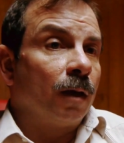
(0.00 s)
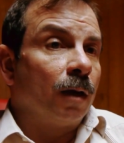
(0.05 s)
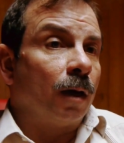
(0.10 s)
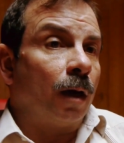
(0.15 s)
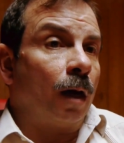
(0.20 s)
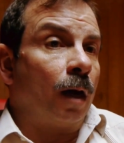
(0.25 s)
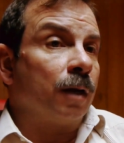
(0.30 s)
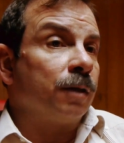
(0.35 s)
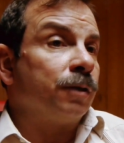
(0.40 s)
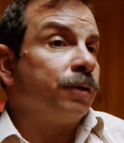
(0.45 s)

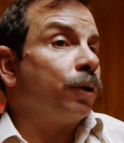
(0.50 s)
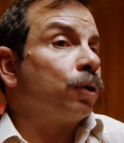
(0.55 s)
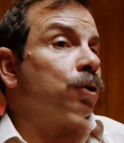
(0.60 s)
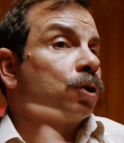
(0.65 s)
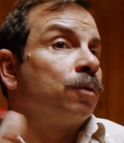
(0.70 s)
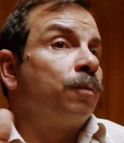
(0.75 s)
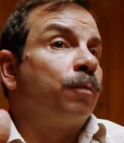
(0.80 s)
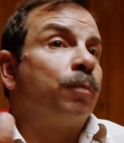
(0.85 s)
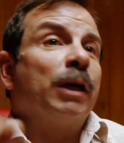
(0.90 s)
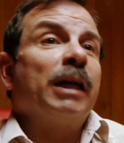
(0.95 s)
and
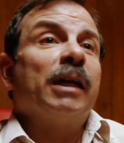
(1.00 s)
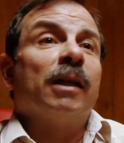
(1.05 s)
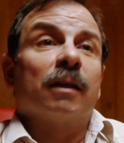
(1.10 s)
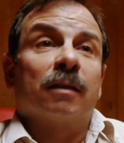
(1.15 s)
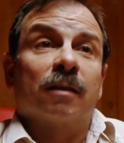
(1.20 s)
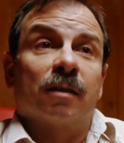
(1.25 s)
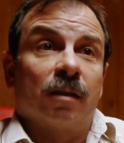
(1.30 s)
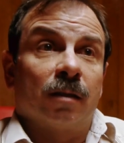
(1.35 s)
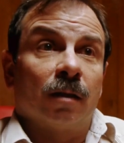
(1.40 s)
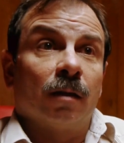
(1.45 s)
just
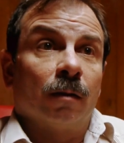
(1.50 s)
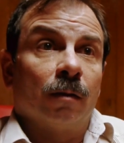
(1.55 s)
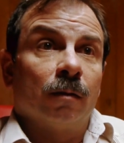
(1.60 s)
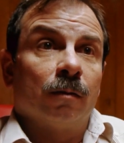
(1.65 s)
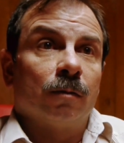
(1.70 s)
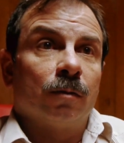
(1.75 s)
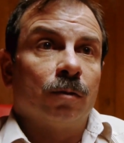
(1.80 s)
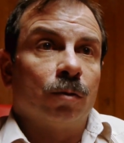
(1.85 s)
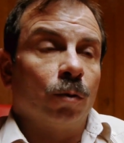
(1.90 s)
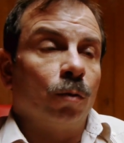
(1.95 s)
pretext
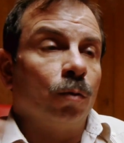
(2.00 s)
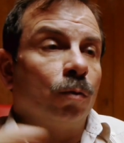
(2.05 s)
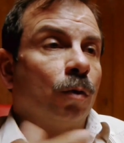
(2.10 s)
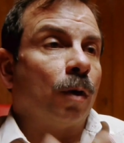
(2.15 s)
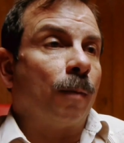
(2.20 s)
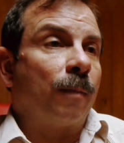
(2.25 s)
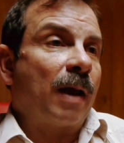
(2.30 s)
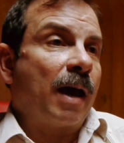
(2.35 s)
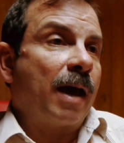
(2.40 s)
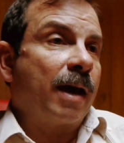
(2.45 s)
to
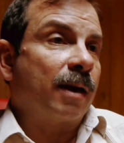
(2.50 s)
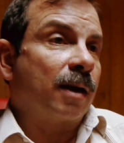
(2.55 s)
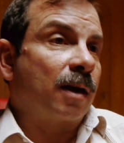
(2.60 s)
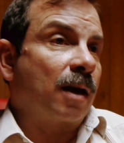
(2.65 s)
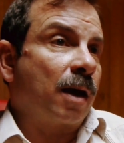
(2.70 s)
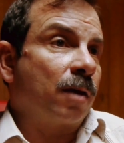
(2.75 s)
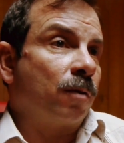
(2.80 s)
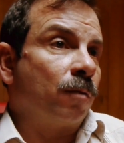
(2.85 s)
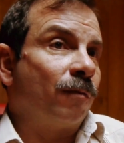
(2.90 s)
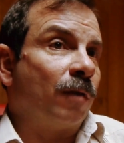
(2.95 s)
apply
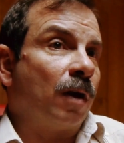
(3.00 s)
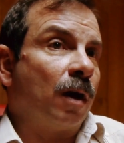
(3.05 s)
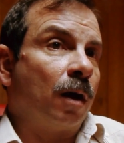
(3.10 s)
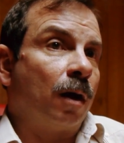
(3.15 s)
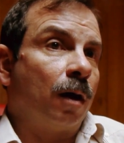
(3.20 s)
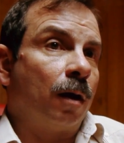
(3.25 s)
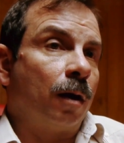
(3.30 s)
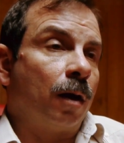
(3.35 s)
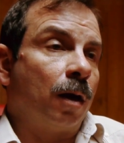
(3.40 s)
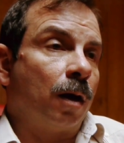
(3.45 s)
kind of uh,
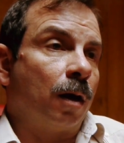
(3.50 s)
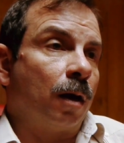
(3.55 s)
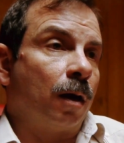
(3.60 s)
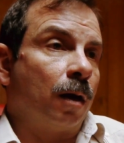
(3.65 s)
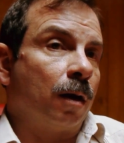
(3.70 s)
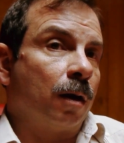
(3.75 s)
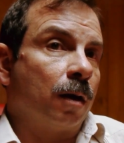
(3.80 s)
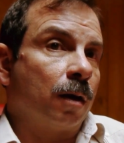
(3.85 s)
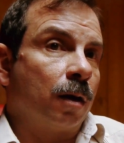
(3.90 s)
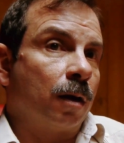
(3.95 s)

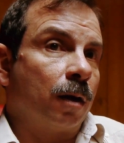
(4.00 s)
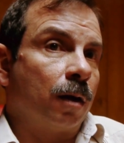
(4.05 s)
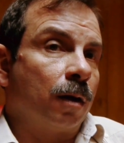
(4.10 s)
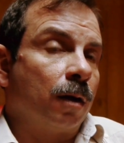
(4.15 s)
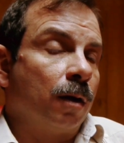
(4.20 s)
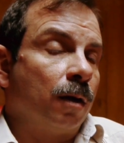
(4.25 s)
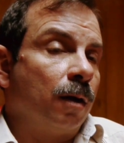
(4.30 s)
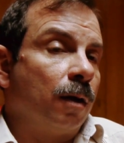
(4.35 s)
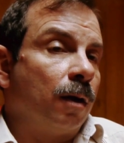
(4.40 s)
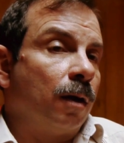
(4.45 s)

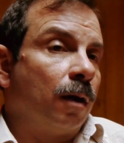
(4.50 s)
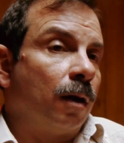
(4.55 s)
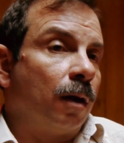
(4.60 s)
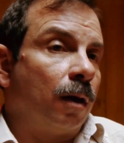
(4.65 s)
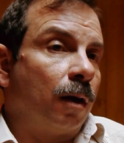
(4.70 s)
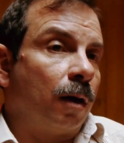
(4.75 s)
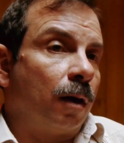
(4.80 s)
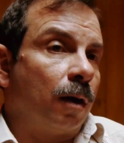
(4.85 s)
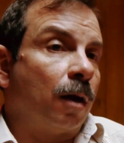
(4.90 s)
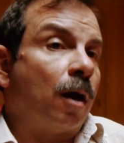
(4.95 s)

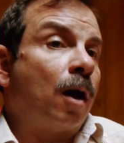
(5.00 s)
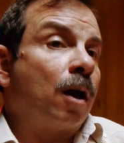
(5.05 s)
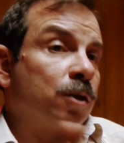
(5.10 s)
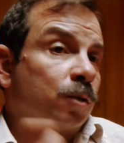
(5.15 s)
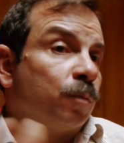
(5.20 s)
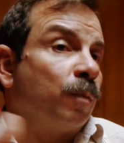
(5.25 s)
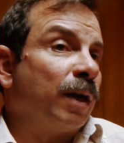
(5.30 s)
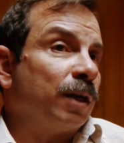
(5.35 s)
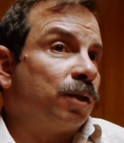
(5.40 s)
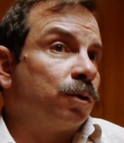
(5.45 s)
uh, harsh
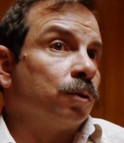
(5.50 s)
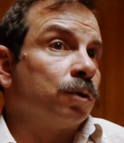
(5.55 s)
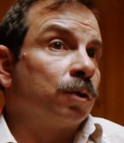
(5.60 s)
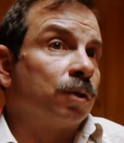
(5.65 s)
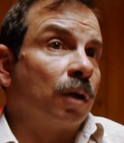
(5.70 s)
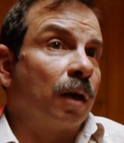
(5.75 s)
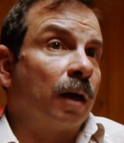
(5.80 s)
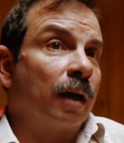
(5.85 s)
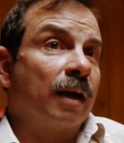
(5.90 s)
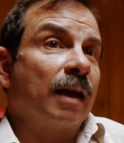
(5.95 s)
measures
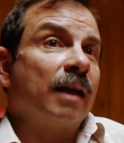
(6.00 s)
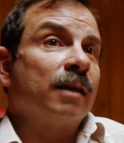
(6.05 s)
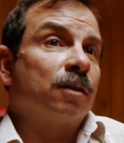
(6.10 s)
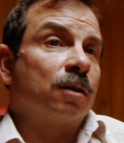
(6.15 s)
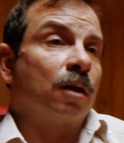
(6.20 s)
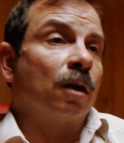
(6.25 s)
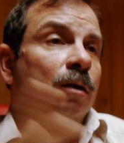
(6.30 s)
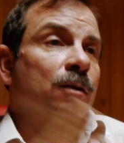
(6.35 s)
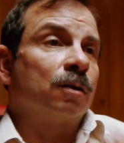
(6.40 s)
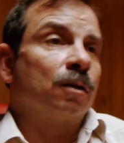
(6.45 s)

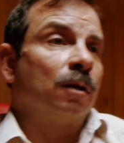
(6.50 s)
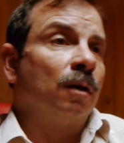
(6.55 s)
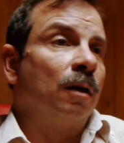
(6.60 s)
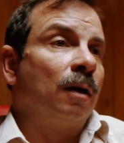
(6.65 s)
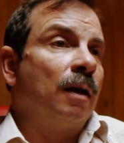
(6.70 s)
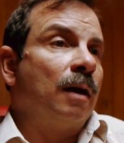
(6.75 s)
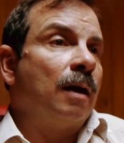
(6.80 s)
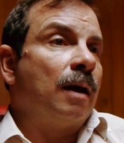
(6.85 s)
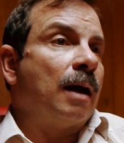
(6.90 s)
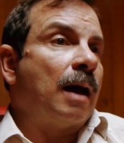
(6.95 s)
against us.
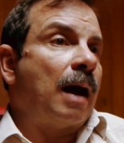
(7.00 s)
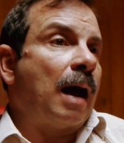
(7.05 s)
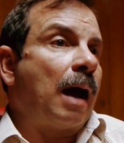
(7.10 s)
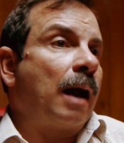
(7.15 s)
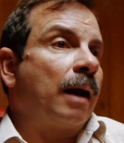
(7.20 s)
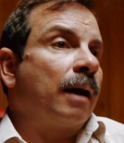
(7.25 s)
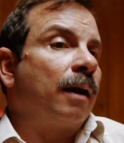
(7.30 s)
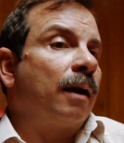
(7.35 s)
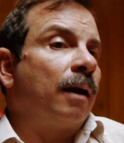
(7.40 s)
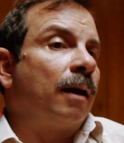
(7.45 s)

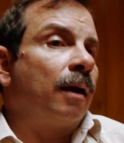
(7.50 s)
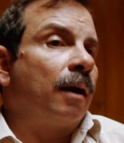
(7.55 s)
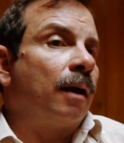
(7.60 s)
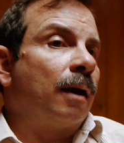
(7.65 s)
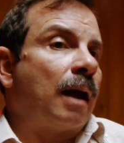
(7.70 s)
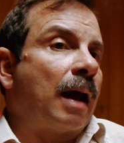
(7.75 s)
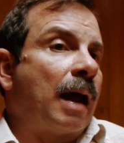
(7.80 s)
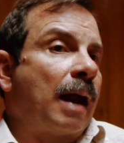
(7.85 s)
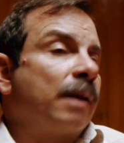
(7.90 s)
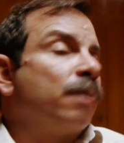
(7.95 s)
And,
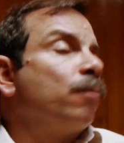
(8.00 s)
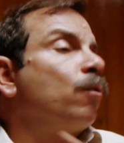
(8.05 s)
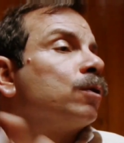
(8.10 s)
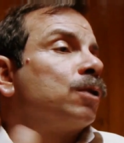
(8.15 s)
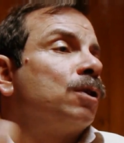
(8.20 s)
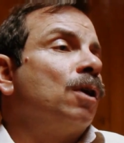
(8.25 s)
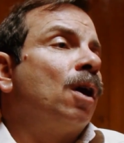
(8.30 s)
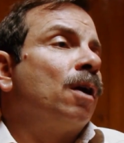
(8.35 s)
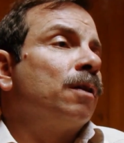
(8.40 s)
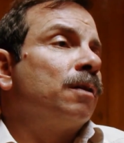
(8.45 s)
and it
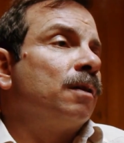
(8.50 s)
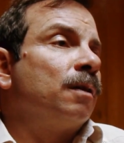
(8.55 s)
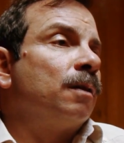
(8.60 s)
was not,